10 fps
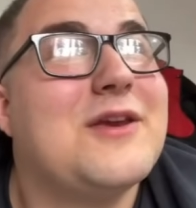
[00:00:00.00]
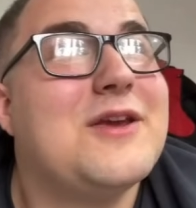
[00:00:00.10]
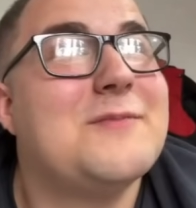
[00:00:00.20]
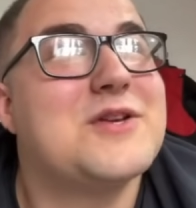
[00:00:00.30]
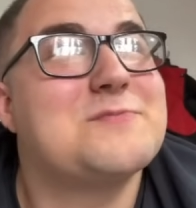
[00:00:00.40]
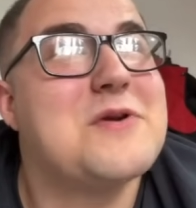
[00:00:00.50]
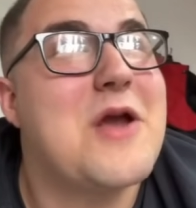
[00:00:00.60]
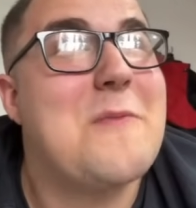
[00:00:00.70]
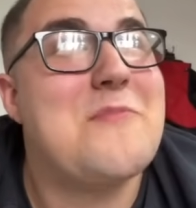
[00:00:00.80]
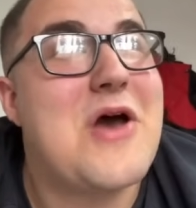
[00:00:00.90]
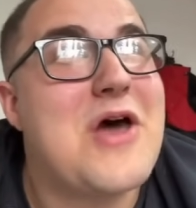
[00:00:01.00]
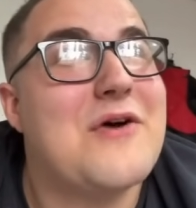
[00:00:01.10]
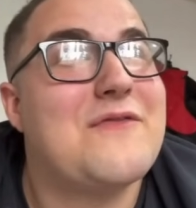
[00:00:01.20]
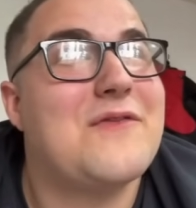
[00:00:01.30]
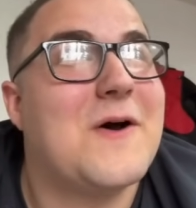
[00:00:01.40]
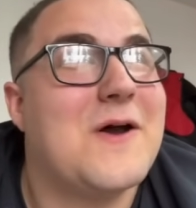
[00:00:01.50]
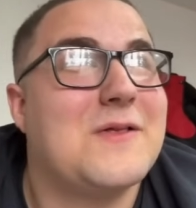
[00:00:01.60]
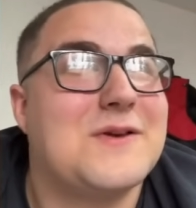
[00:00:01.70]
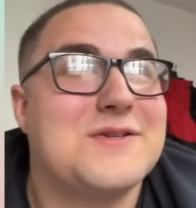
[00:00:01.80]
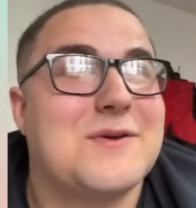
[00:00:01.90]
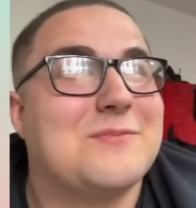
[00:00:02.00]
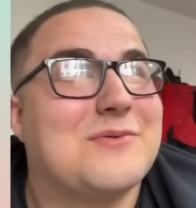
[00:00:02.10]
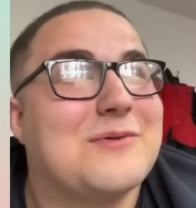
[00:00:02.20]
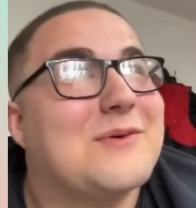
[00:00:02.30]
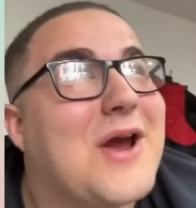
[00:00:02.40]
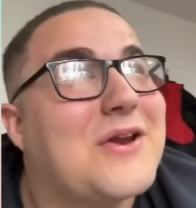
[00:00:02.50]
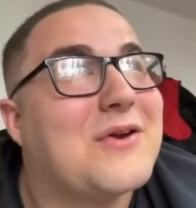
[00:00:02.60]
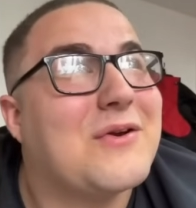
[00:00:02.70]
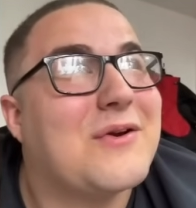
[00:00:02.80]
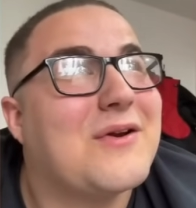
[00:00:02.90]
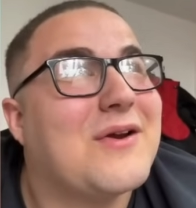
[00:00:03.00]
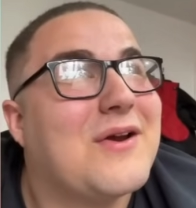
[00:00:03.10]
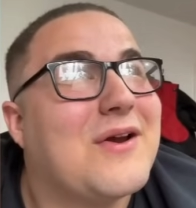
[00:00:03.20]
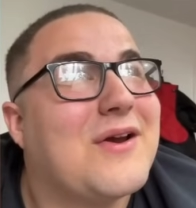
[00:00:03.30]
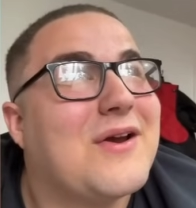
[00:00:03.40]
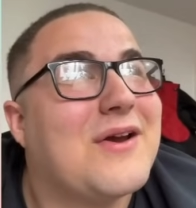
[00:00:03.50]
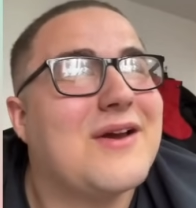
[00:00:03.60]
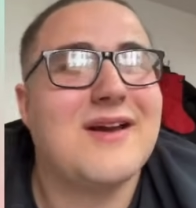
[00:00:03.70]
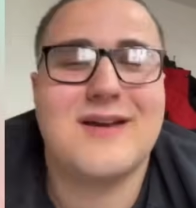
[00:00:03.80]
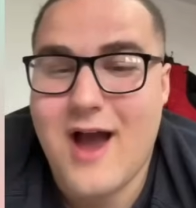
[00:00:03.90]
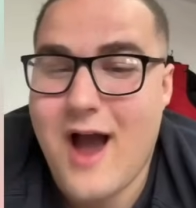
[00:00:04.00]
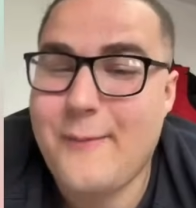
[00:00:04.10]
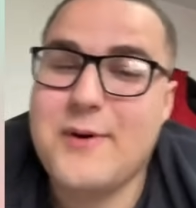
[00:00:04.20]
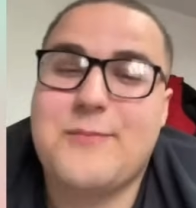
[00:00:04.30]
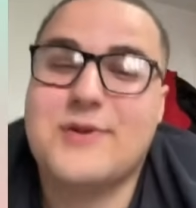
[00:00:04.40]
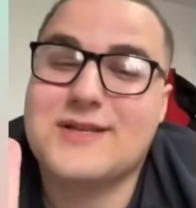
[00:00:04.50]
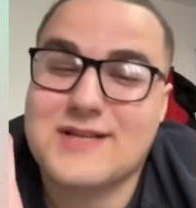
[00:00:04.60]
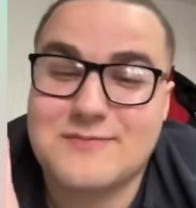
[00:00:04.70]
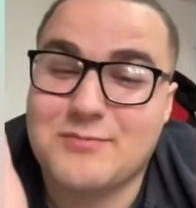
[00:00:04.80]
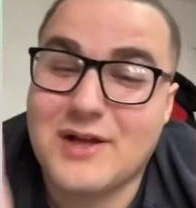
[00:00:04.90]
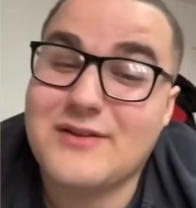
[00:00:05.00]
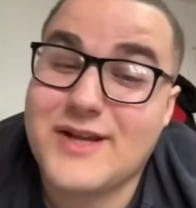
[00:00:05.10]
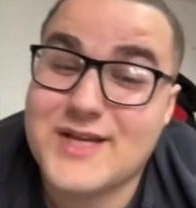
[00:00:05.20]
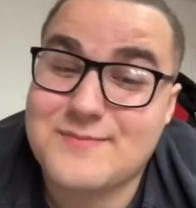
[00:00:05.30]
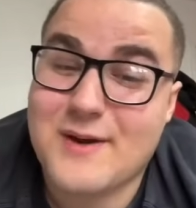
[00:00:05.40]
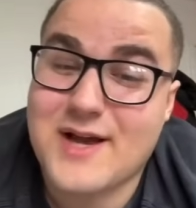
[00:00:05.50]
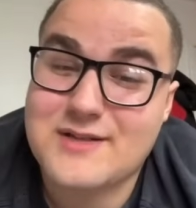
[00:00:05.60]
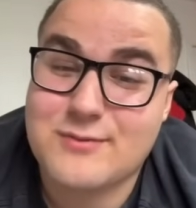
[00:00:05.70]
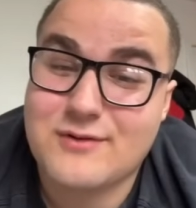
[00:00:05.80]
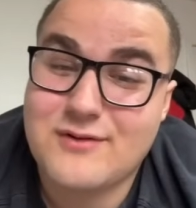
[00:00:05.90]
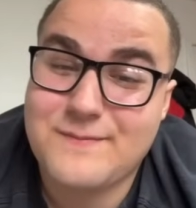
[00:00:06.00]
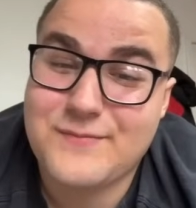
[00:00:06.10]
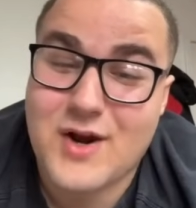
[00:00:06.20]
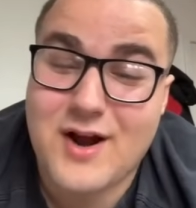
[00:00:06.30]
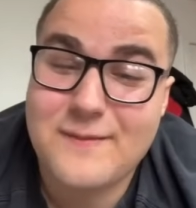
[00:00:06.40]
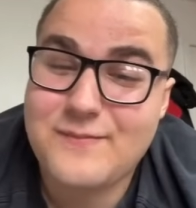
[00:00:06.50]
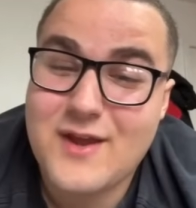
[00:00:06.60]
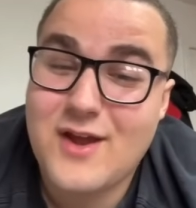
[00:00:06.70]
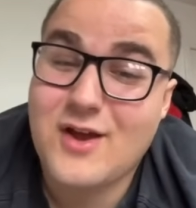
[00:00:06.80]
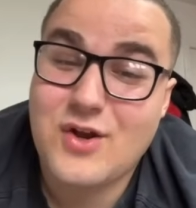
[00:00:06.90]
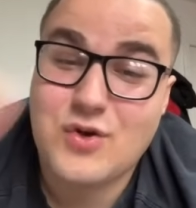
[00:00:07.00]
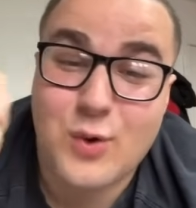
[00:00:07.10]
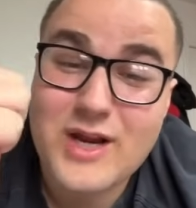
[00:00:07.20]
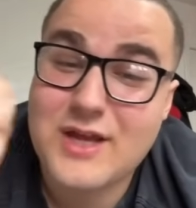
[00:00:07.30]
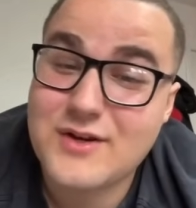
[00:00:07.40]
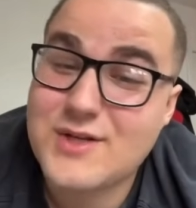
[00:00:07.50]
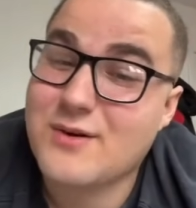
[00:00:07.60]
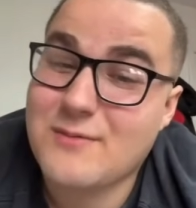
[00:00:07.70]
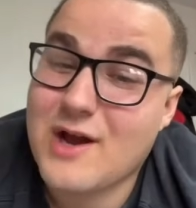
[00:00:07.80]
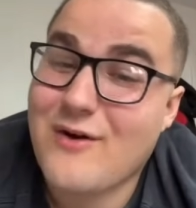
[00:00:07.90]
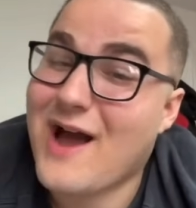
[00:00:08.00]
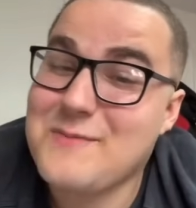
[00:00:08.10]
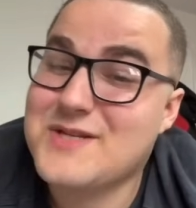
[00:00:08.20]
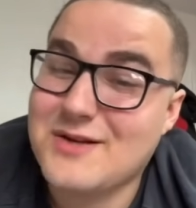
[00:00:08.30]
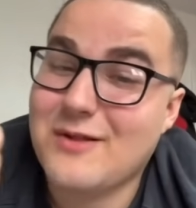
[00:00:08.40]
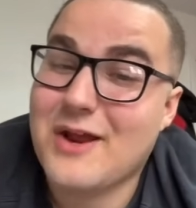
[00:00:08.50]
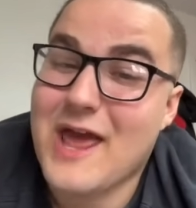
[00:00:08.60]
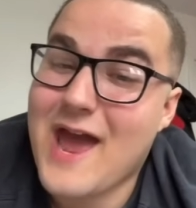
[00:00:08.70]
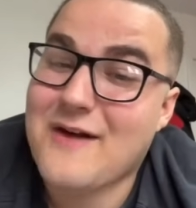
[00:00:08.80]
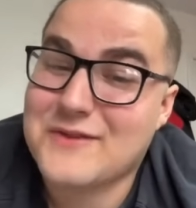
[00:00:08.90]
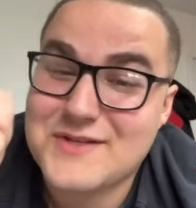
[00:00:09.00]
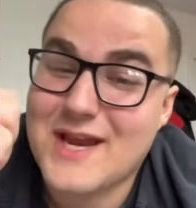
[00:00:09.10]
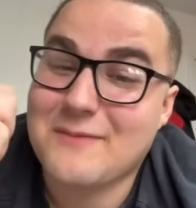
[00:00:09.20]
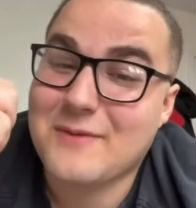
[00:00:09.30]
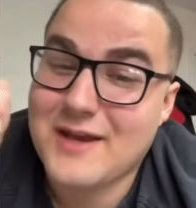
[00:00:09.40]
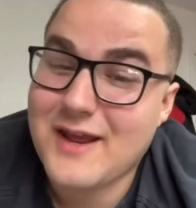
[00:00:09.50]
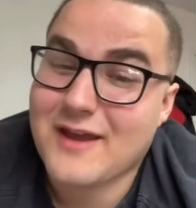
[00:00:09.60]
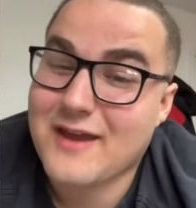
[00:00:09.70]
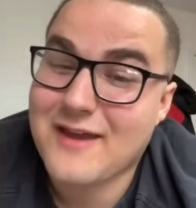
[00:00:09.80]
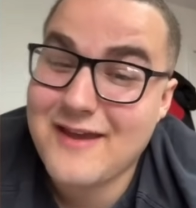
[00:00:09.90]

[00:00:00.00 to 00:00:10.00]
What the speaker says: He must be a pedophile. He's a predator. I'm going to put this as bluntly as possible. All right. 20 years from now, I'm still going to have the same dick.